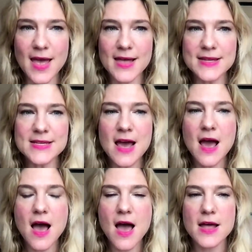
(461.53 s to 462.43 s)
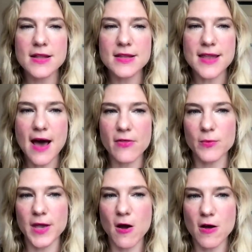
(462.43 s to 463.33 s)
And now
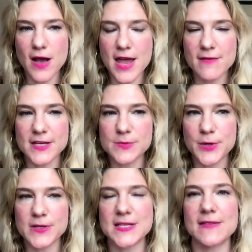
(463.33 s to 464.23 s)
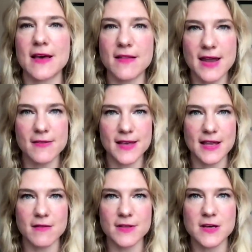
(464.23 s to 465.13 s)
that we are kind of experiencing that light at
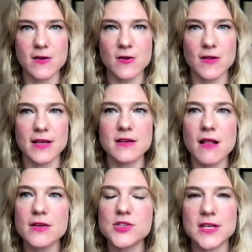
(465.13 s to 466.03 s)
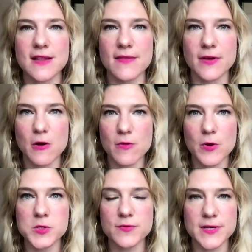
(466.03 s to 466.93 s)
the end of the tunnel, acknowledging that there are
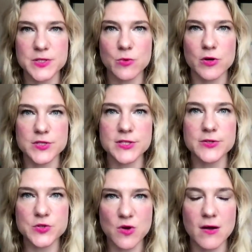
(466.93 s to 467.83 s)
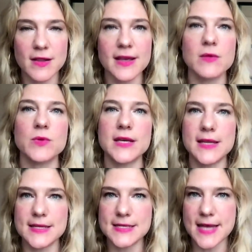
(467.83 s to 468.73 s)
those of us who are still struggling and
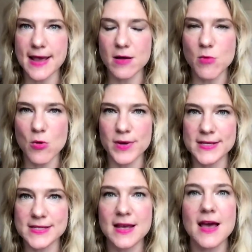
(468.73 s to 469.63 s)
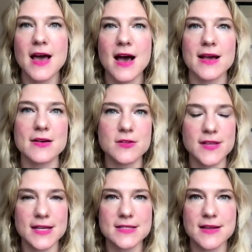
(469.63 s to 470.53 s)
really need to take a moment I
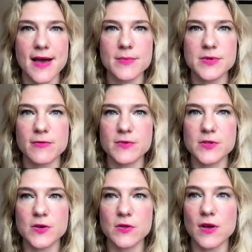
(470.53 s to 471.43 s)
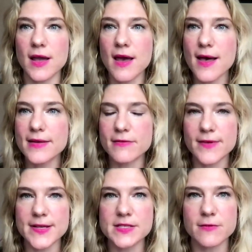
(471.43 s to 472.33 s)
also think it's time to, to look ahead
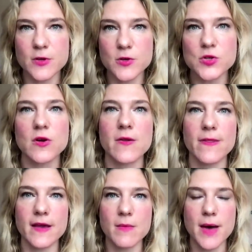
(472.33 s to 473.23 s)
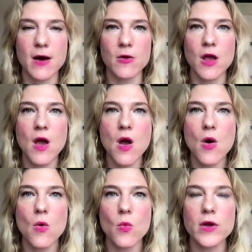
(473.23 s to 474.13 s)
and face the future and think about
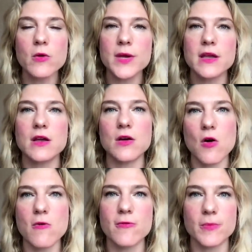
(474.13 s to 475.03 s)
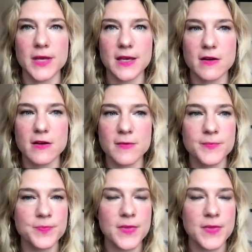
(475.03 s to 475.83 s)
where are we going to go from here?